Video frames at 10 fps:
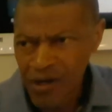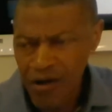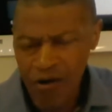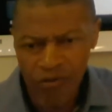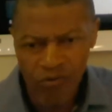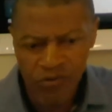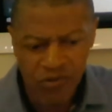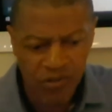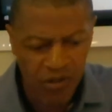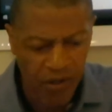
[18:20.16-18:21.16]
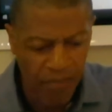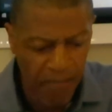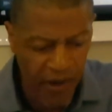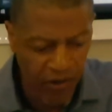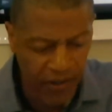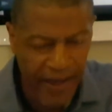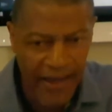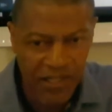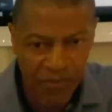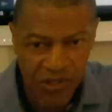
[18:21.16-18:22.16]
all those male
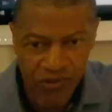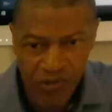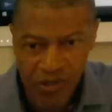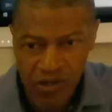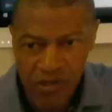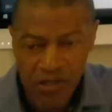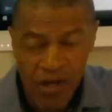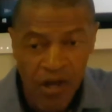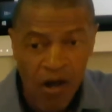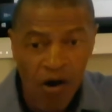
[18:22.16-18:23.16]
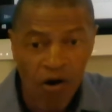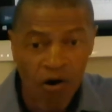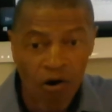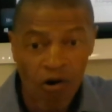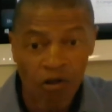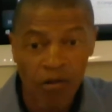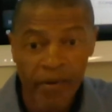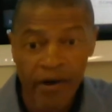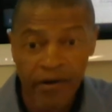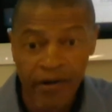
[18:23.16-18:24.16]
enhancement drugs are all
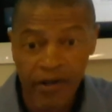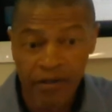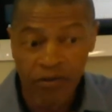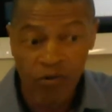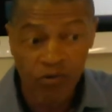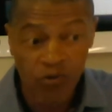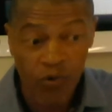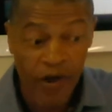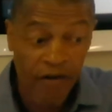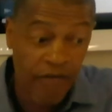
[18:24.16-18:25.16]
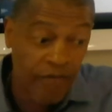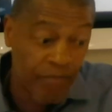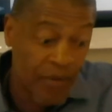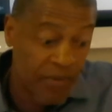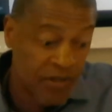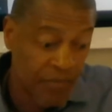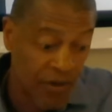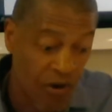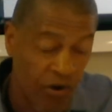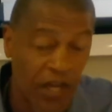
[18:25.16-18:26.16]
about, again, those who have maybe something
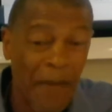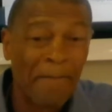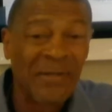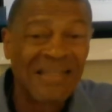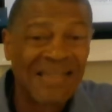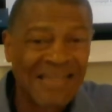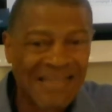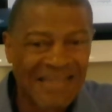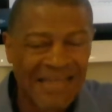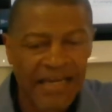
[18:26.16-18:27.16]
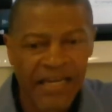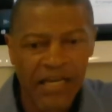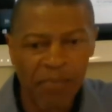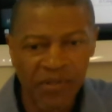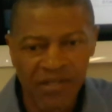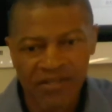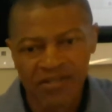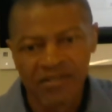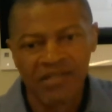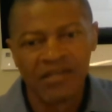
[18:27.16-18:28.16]
called impotence. Impotence,
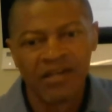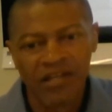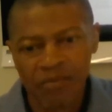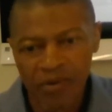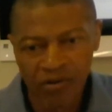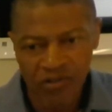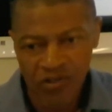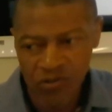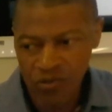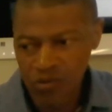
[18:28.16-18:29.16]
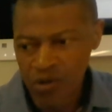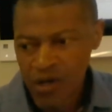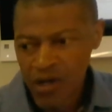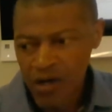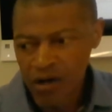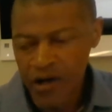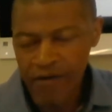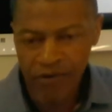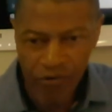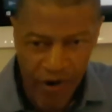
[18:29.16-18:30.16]
the inability to
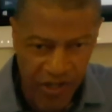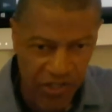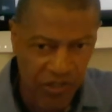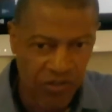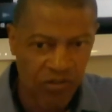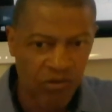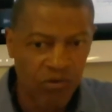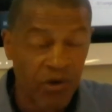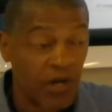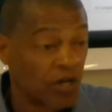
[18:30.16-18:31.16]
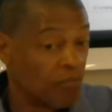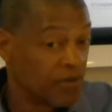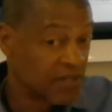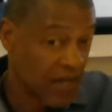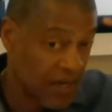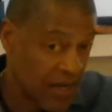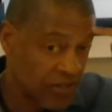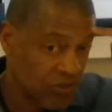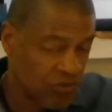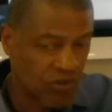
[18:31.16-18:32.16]
have an erection. So it could be
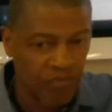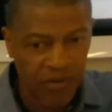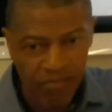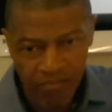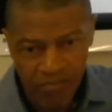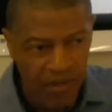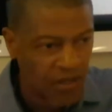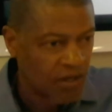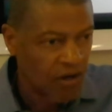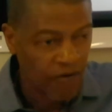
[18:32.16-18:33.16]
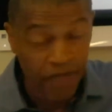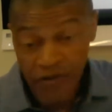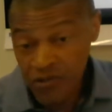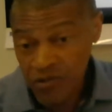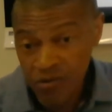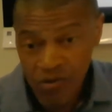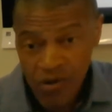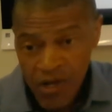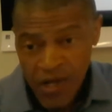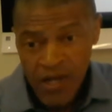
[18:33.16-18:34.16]
psychological, could be
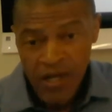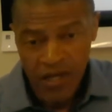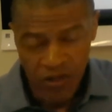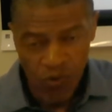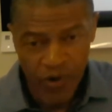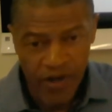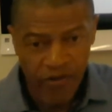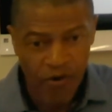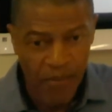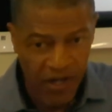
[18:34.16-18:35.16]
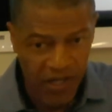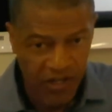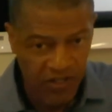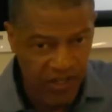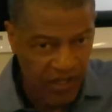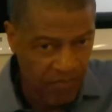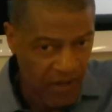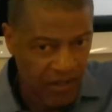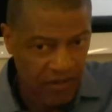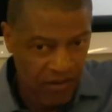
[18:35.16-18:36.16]
physical. Either way, there are medications that can
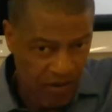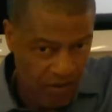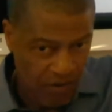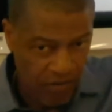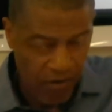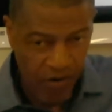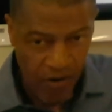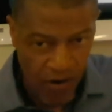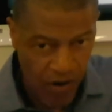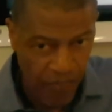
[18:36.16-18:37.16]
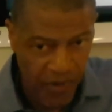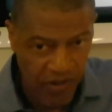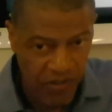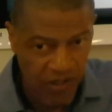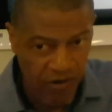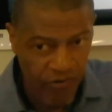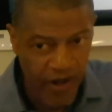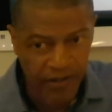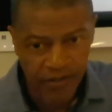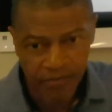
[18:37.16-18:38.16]
make the penis get
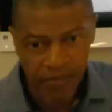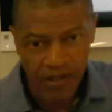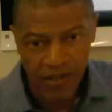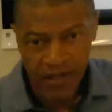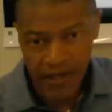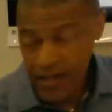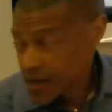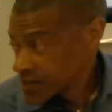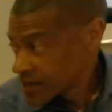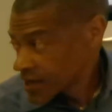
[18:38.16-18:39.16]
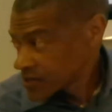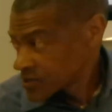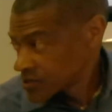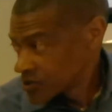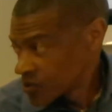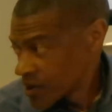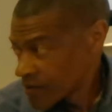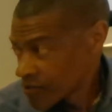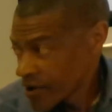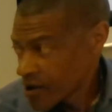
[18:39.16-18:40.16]
erect, and in that context, you have
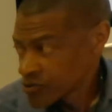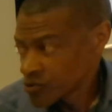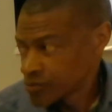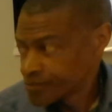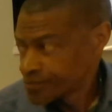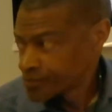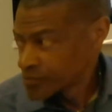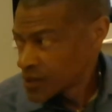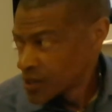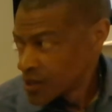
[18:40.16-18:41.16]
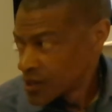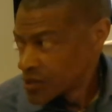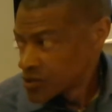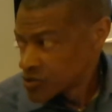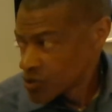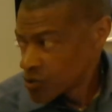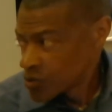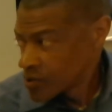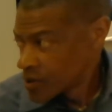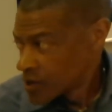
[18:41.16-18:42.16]
arousal.
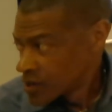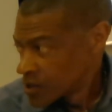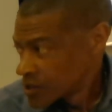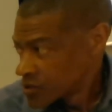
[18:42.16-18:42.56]
So